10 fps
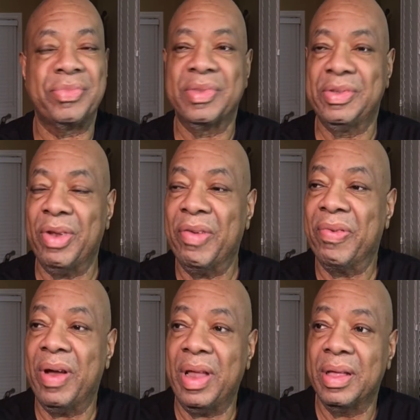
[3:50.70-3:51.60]
it's really
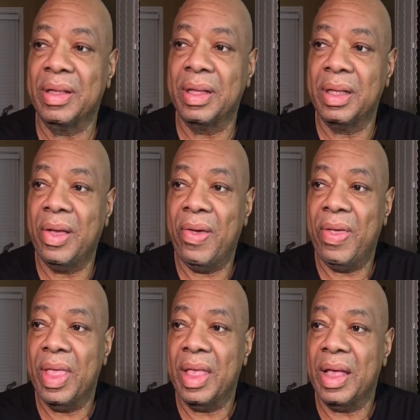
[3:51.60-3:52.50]
funny.
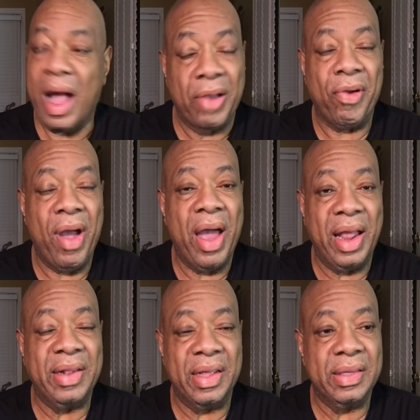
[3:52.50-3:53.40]
I cried
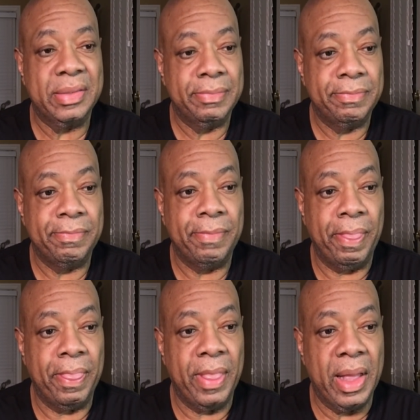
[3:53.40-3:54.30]
at this.
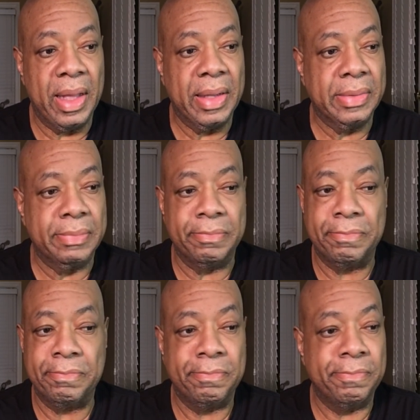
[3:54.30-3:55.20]

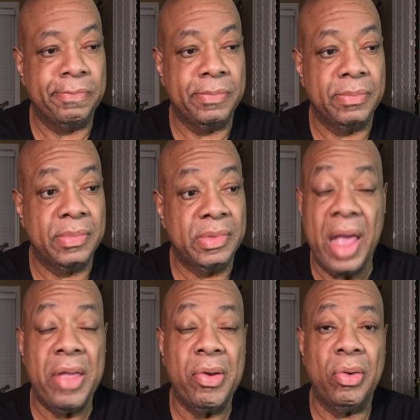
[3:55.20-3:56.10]

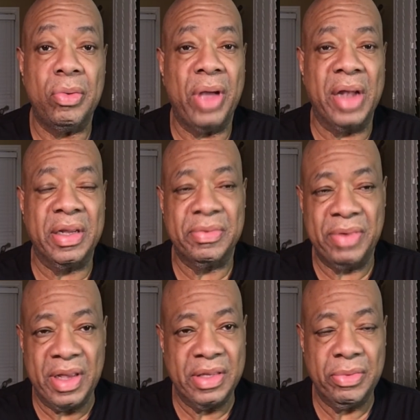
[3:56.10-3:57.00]
Hey, yo, you got this
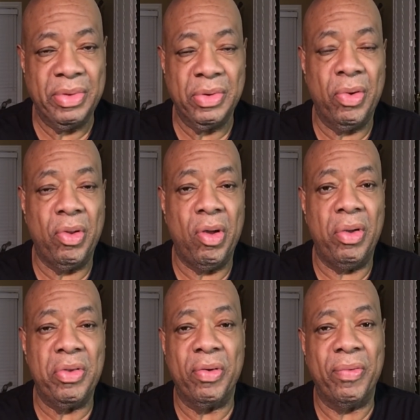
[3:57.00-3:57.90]
situation going
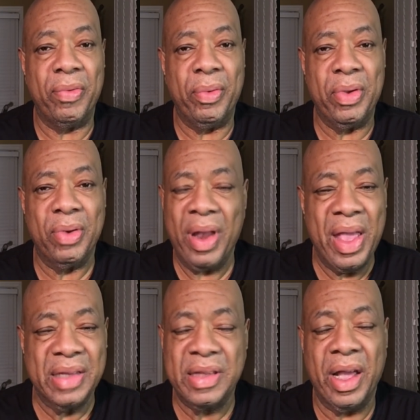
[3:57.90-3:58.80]
on. Your
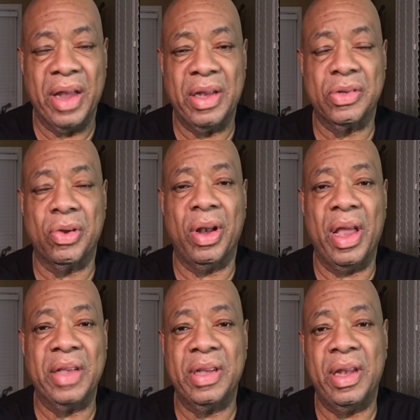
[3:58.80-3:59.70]
leg is not getting any
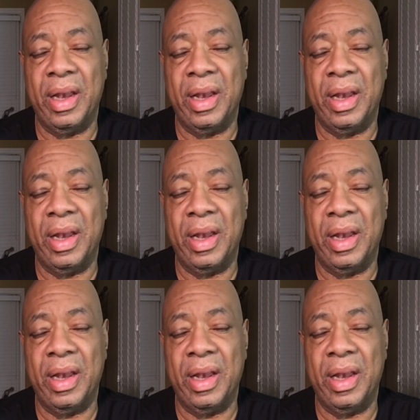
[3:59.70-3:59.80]
circulation,